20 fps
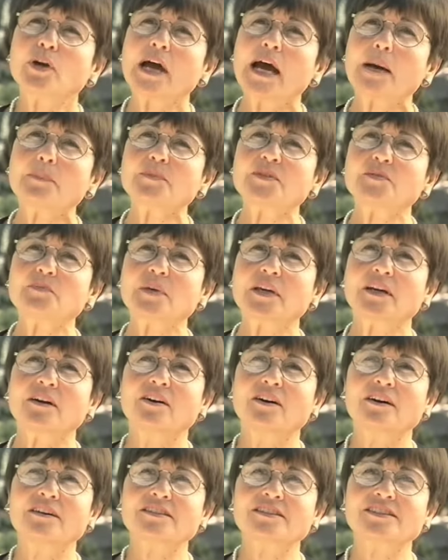perhaps
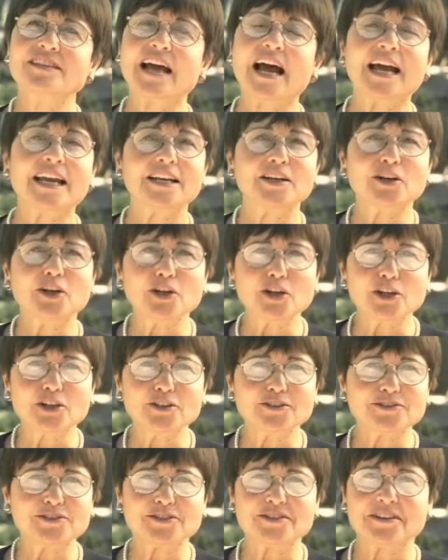because I
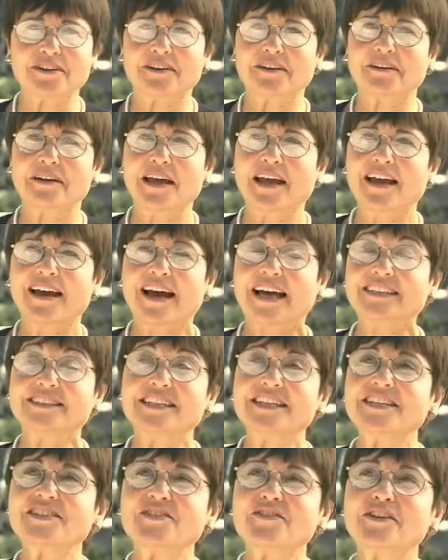learned
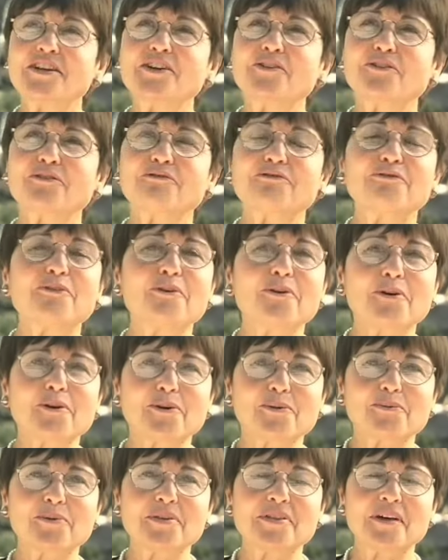at least three or
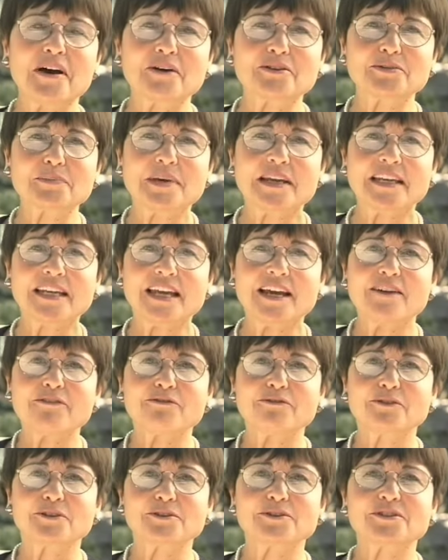four without
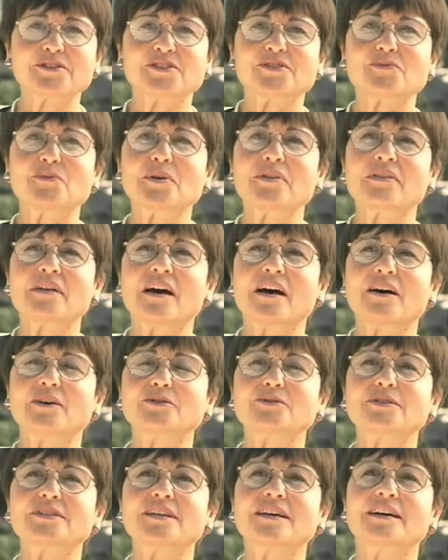many efforts,
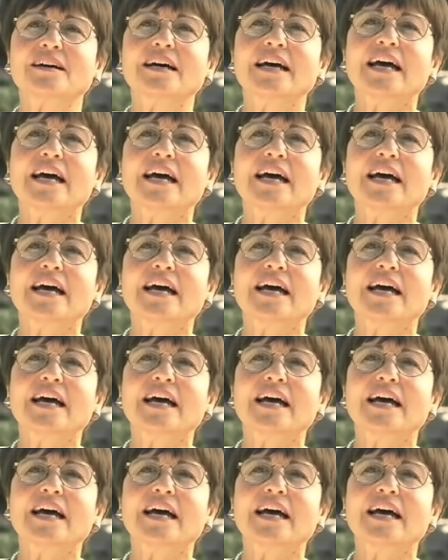without